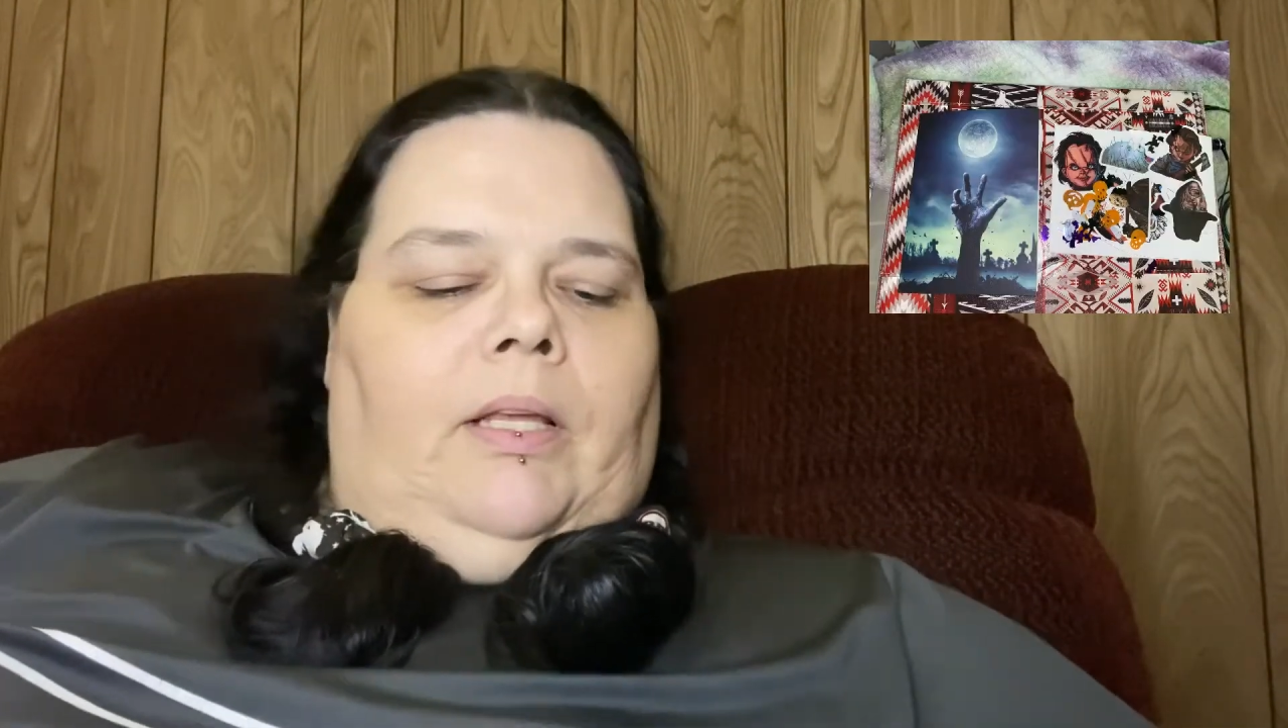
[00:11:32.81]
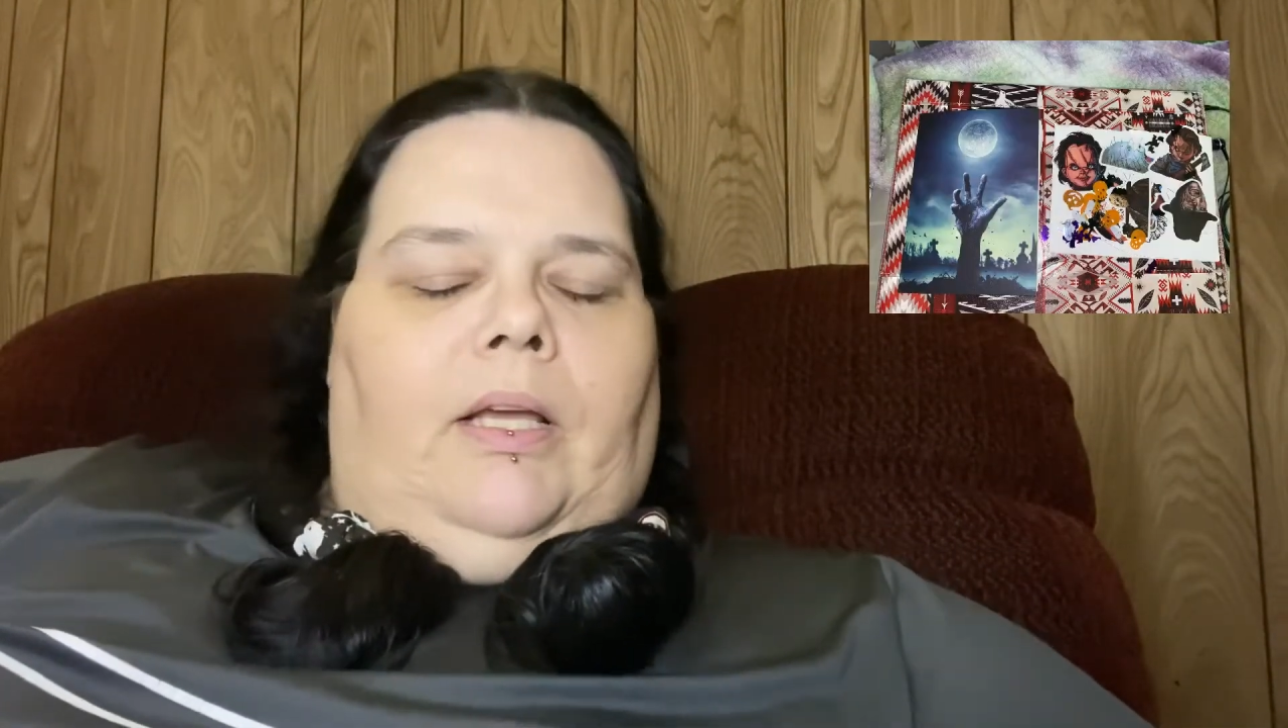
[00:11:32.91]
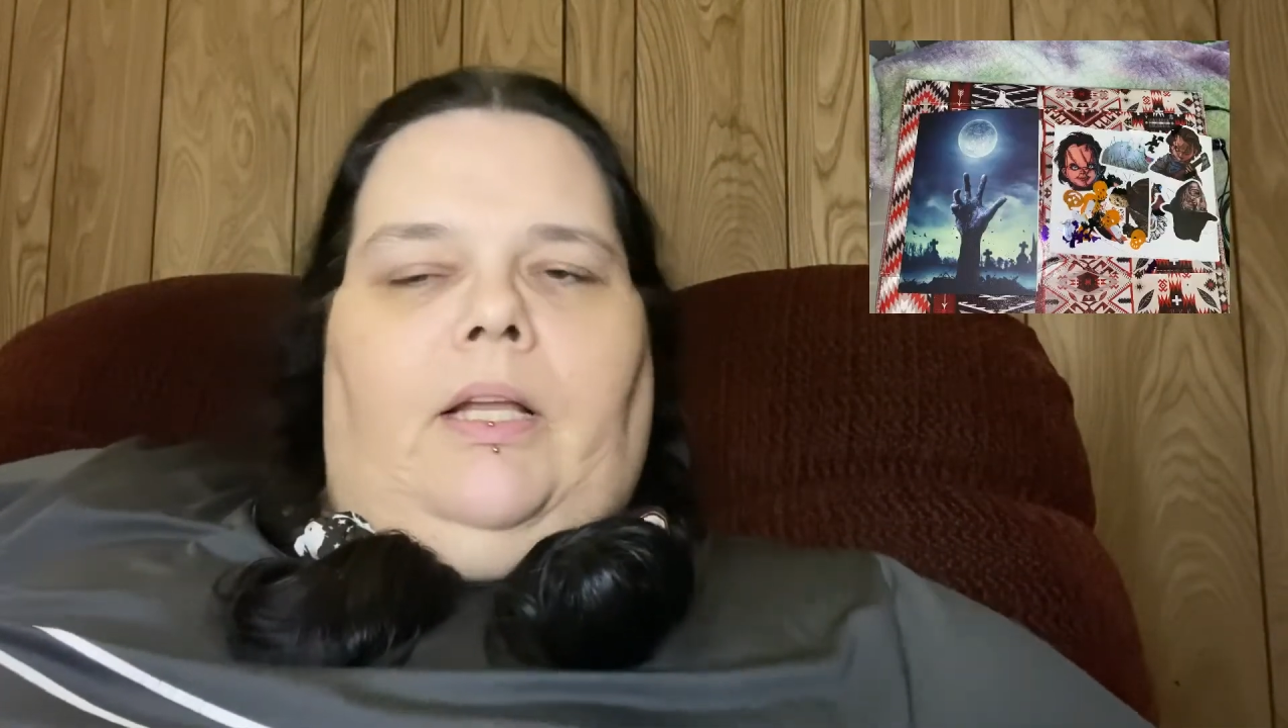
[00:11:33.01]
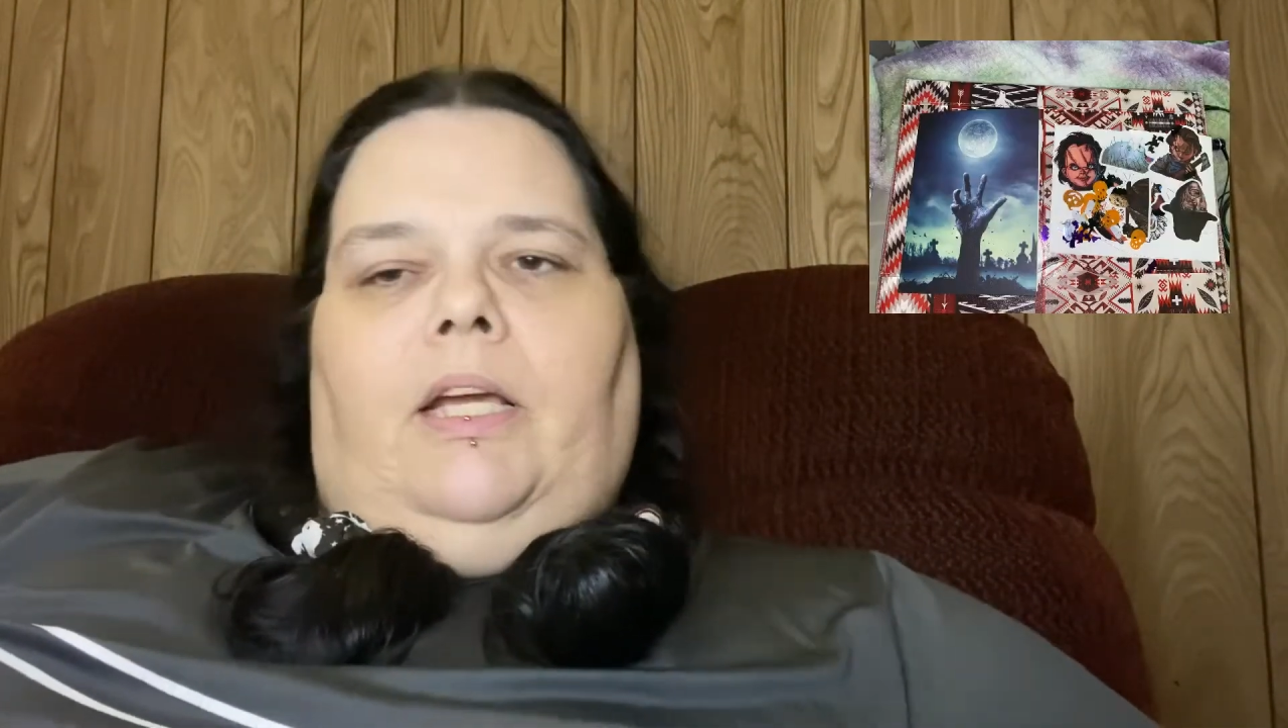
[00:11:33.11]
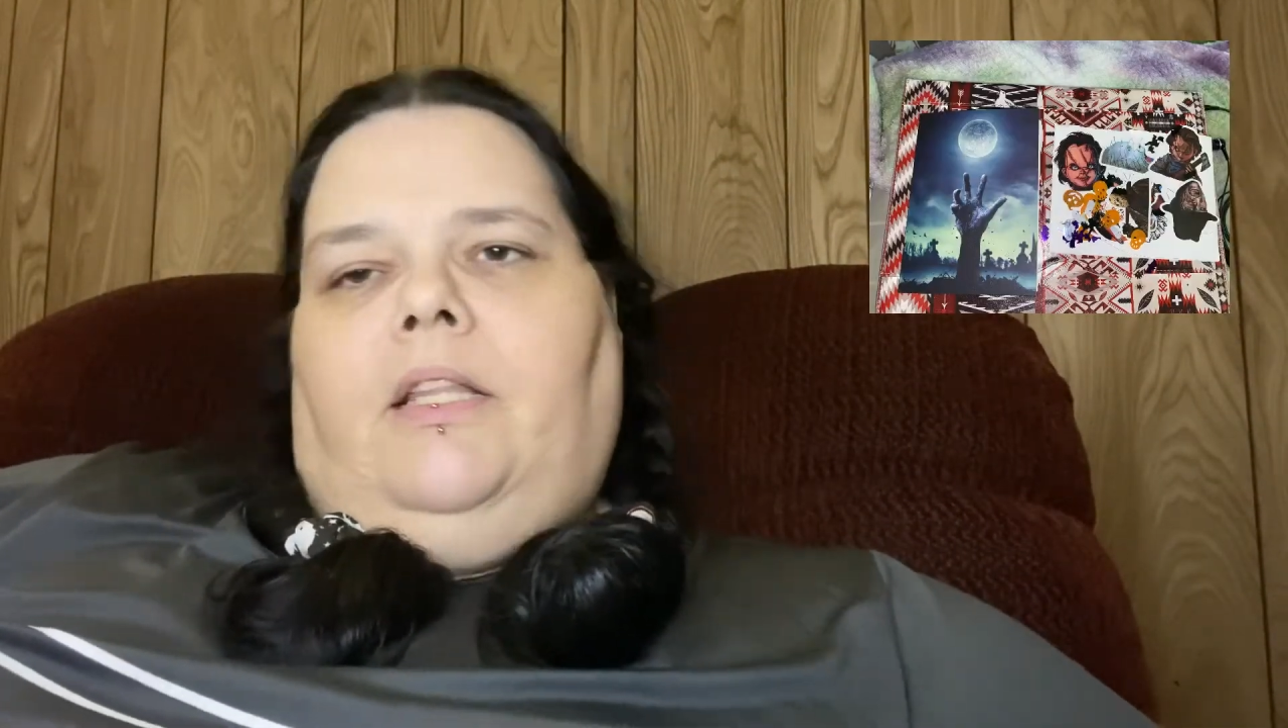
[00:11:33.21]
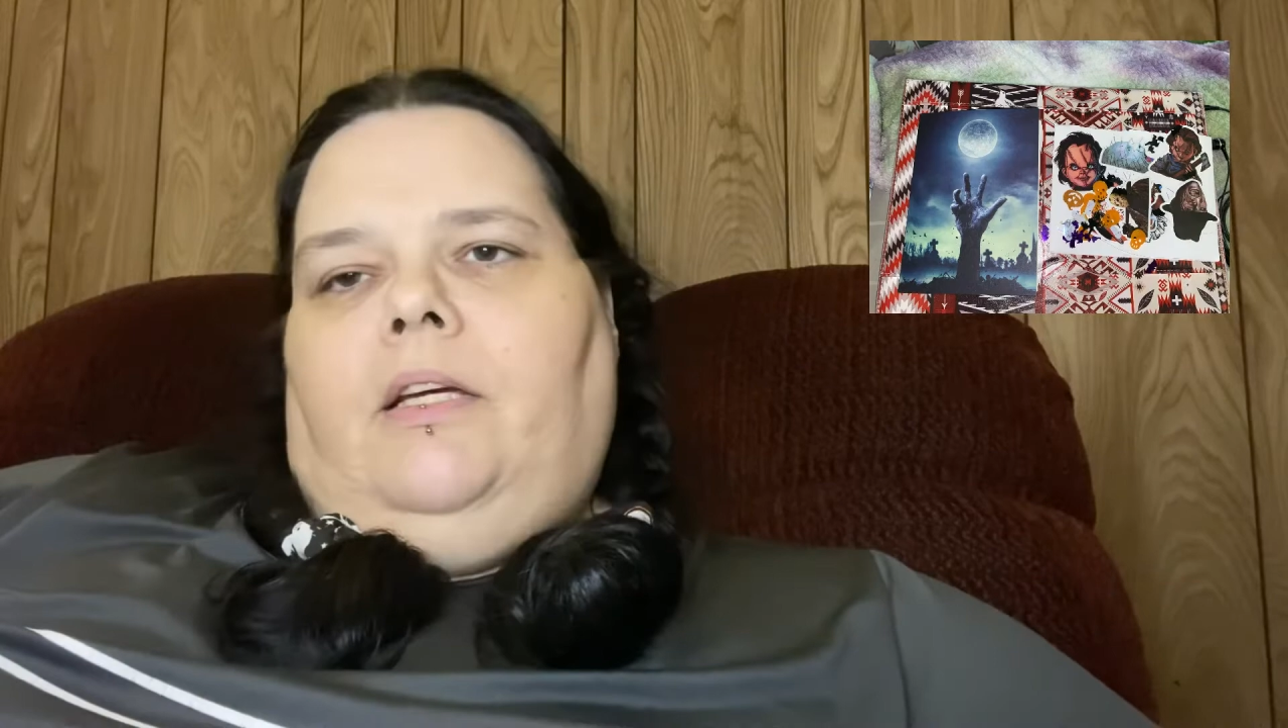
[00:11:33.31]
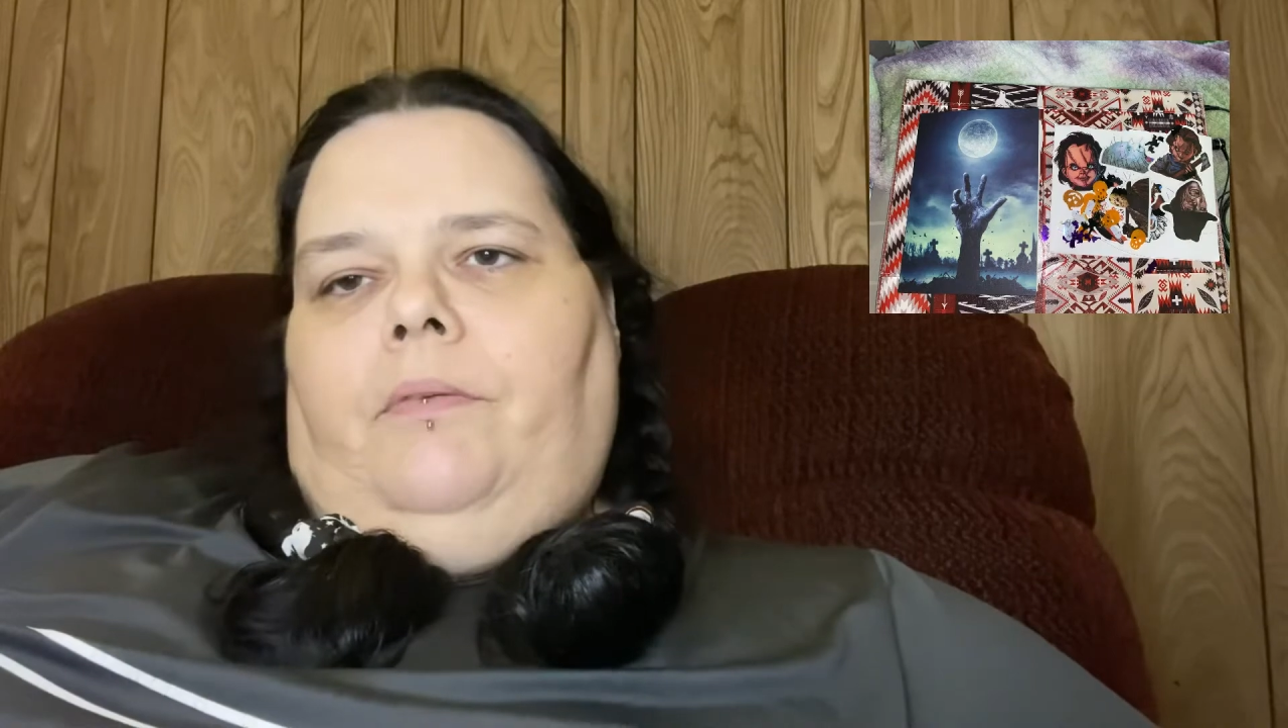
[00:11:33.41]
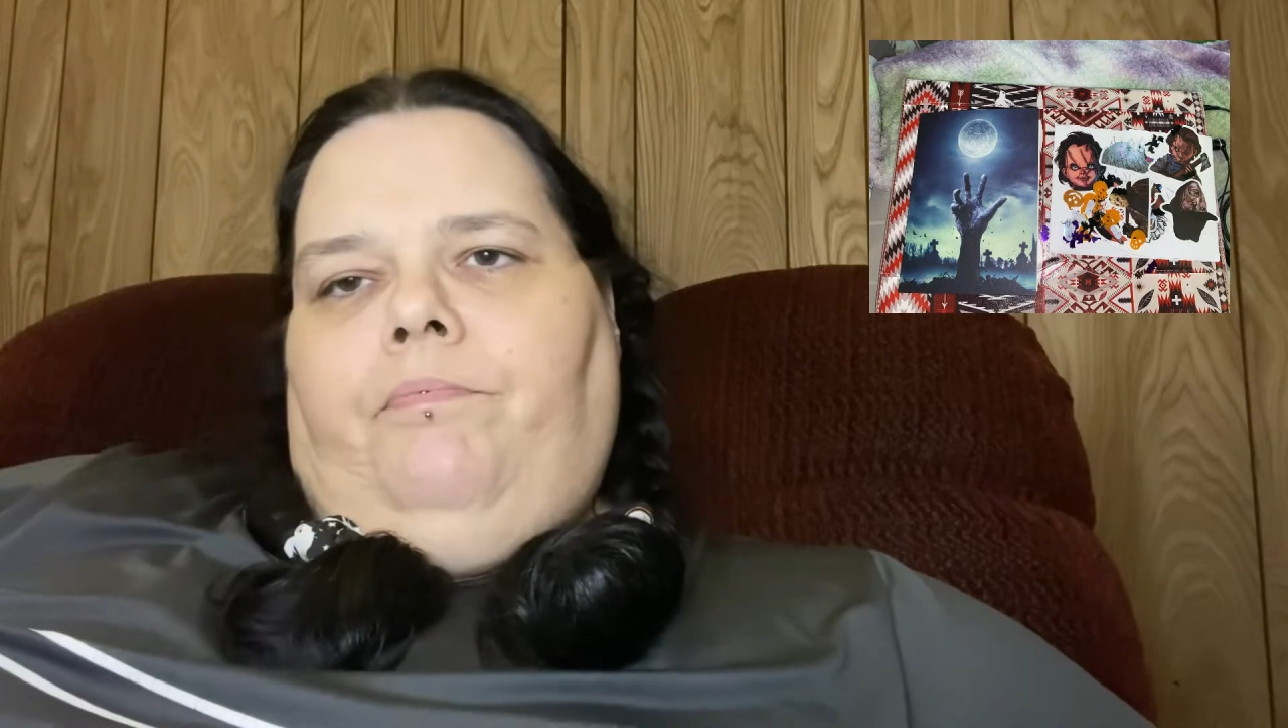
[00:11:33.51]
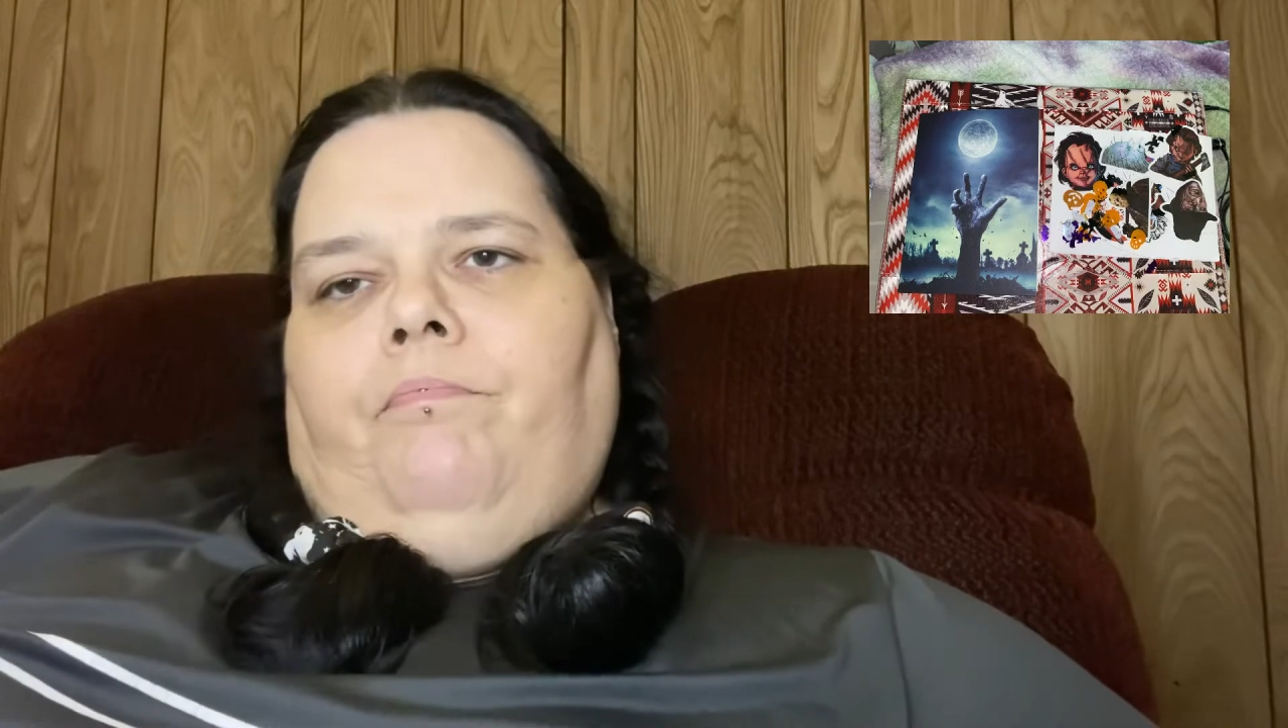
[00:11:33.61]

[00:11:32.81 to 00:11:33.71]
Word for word: Got to get the